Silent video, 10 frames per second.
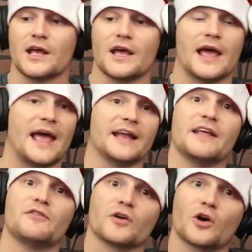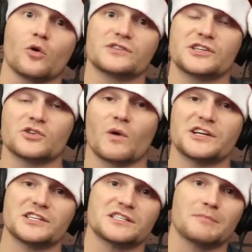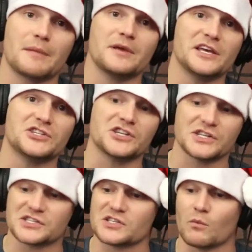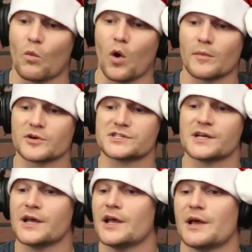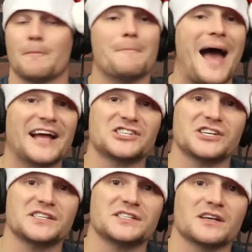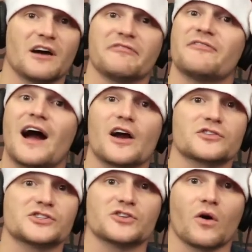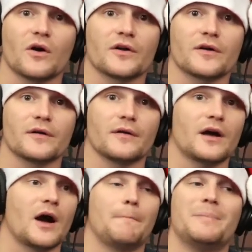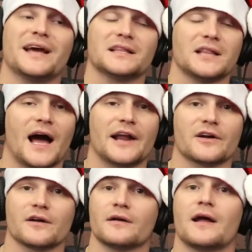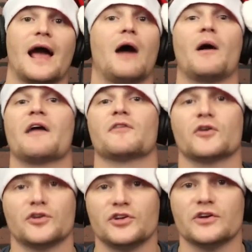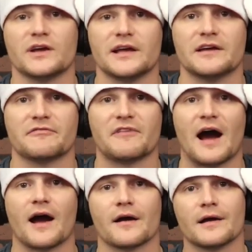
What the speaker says: And if you're in cold situations, maybe get you some warmers, matches, a fire starter, a Bic lighter, however you can get fire.